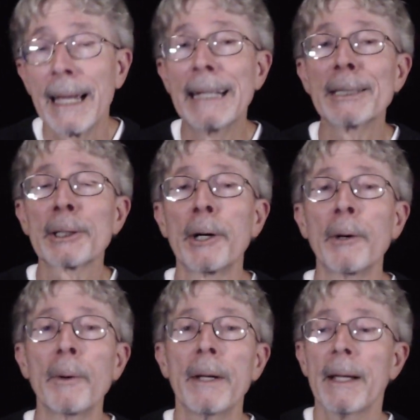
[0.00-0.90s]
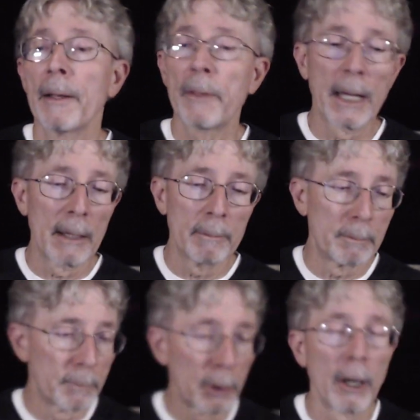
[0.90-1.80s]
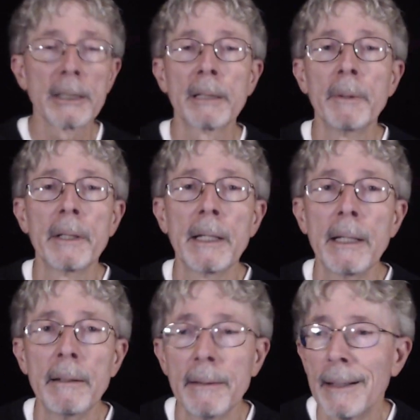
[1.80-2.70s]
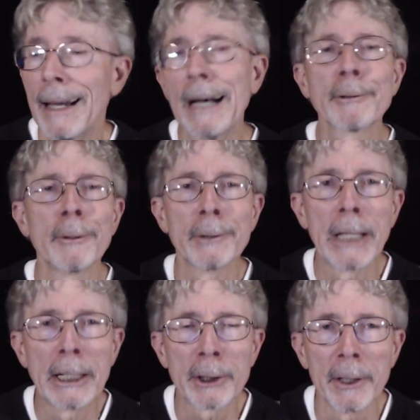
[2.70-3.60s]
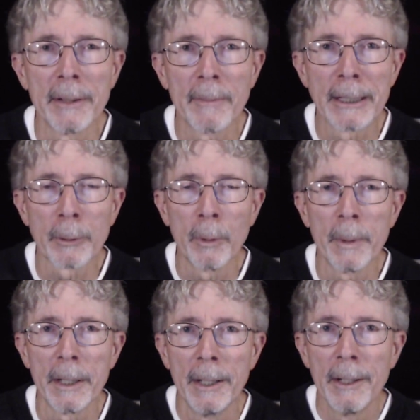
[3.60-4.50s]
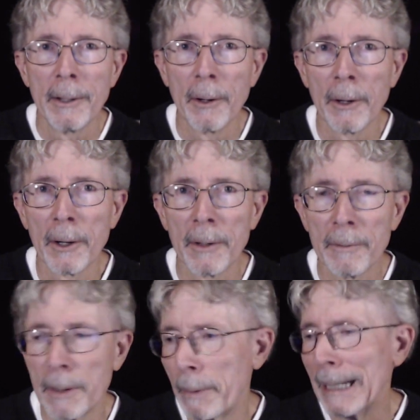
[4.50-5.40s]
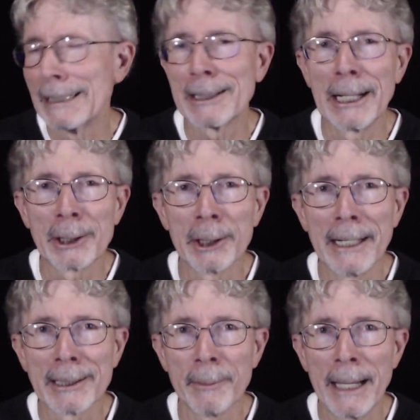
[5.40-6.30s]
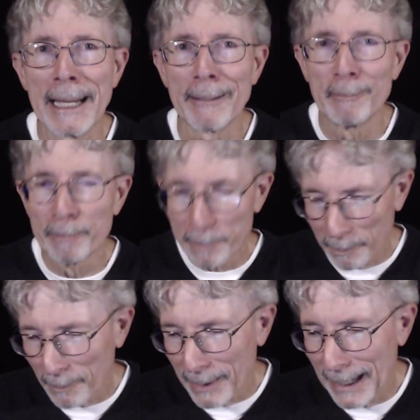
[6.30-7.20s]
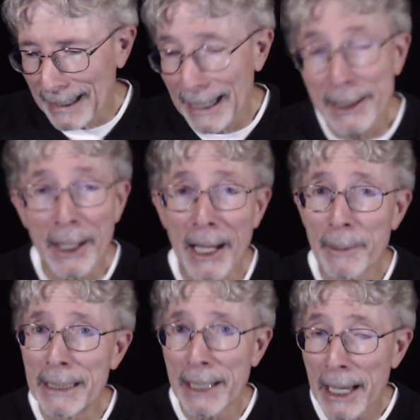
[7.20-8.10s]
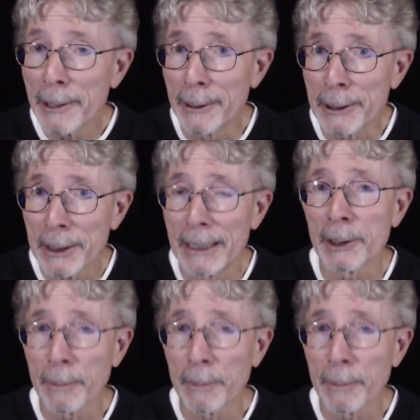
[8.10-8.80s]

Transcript: And so they tossed them in the alto section as a woman, or the bass section as a man. I can't tell you how many tenors and